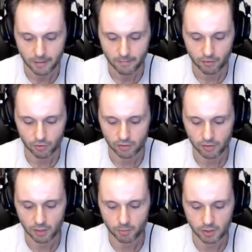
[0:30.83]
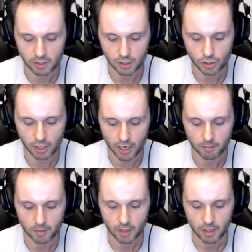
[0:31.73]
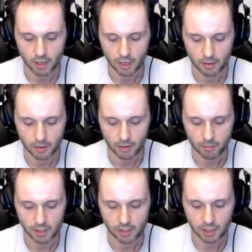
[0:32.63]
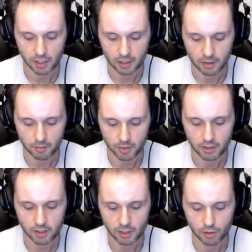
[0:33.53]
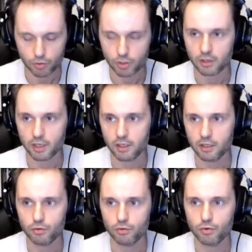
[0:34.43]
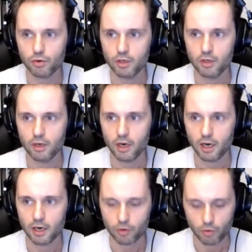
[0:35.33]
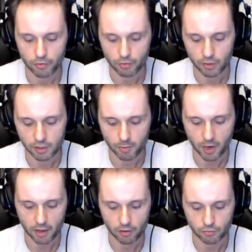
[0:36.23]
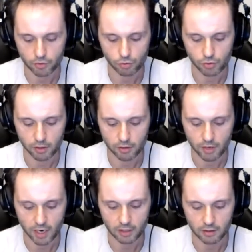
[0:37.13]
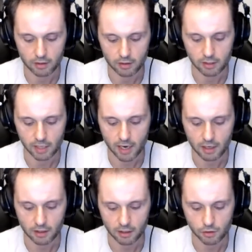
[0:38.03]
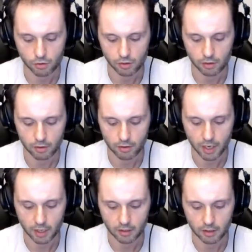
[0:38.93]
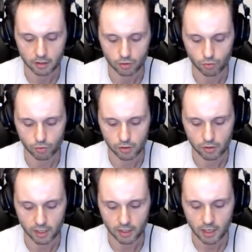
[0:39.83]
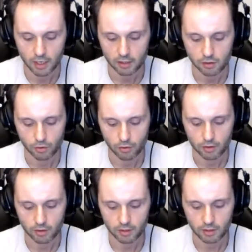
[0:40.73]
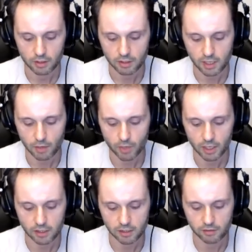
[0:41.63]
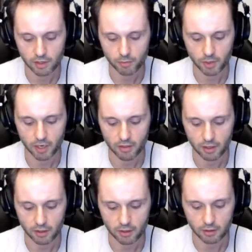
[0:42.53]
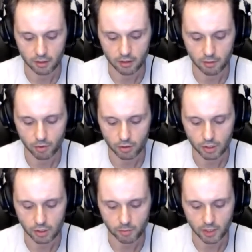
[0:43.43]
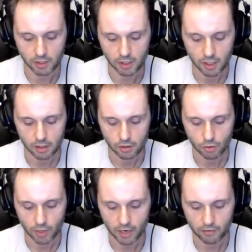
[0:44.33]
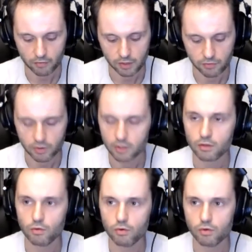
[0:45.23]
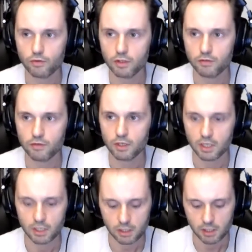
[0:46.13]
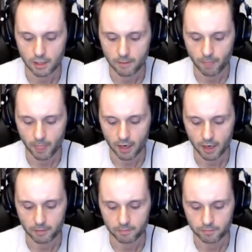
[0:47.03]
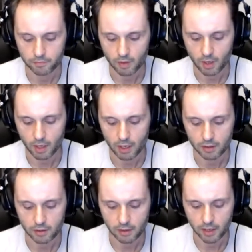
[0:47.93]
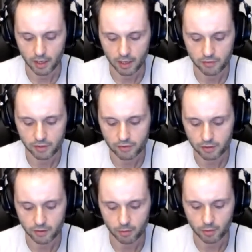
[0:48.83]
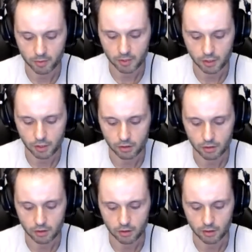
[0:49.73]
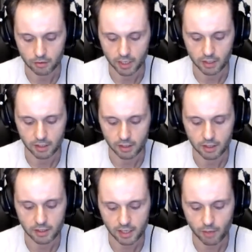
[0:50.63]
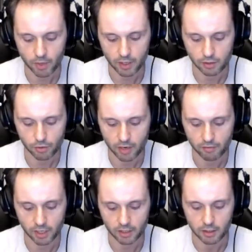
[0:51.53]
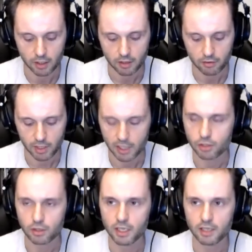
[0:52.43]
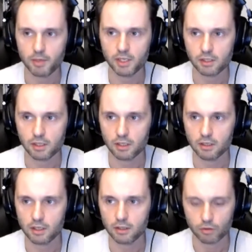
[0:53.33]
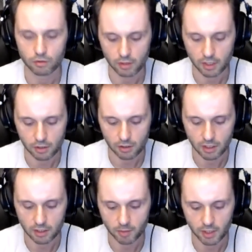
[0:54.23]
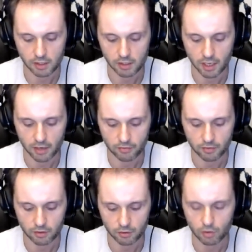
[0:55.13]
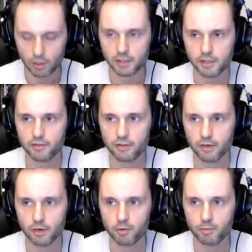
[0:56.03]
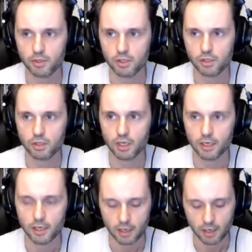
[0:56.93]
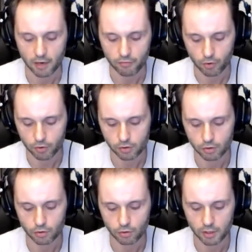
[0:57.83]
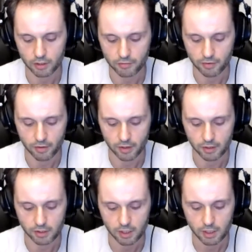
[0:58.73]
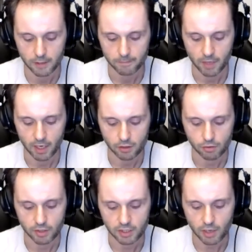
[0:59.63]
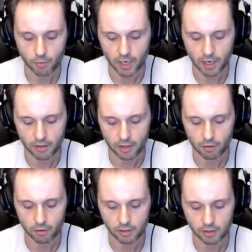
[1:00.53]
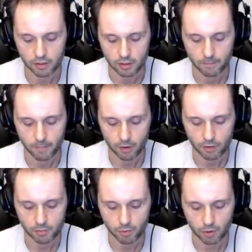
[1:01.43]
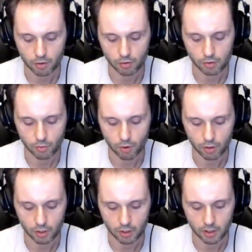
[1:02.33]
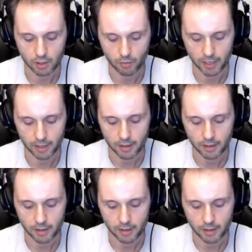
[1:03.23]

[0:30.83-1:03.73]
for developers, each time uh, they basically build a solution, they need to uh, go through this path of choosing the right stack and choosing the right tools, right? So in the same way it's developing, I think, in, in the blockchain space. So we have different tools for different needs um, and they have different value proposition. All right. In the same way as you have like relational databases and, and non-relational databases, they have totally different value proposition. They are focused on totally different things. Uh, so in the same way, I think all this all these protocols work in a way.